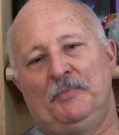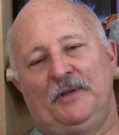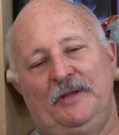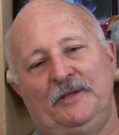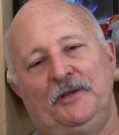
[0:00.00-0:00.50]

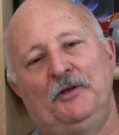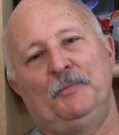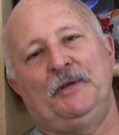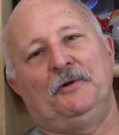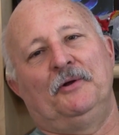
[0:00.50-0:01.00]
But he could hear
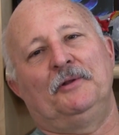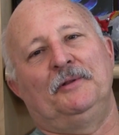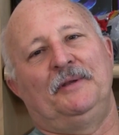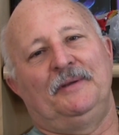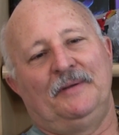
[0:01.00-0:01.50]
me
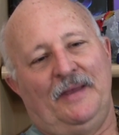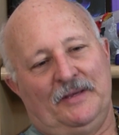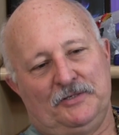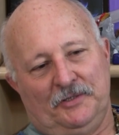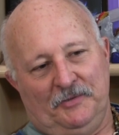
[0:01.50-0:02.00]
gurgling
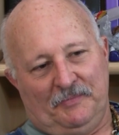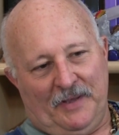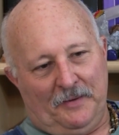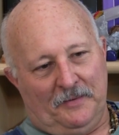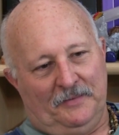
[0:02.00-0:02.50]
actually
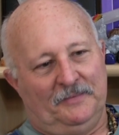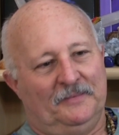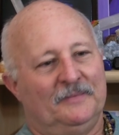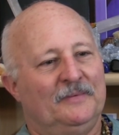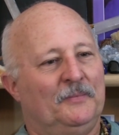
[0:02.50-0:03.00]
better
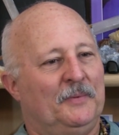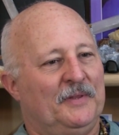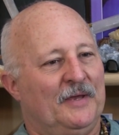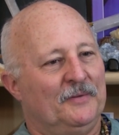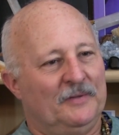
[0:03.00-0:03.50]

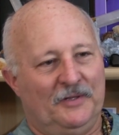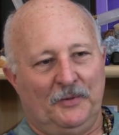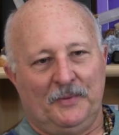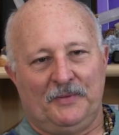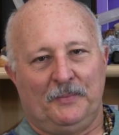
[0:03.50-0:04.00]
without, you
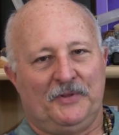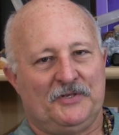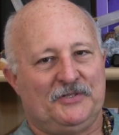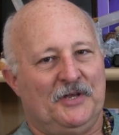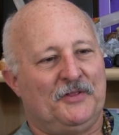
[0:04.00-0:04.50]
know, with, with
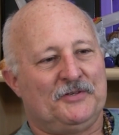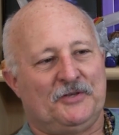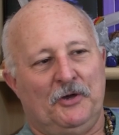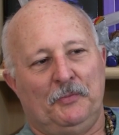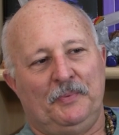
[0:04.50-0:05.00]
the
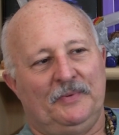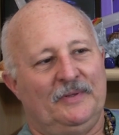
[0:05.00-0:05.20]
stethoscope.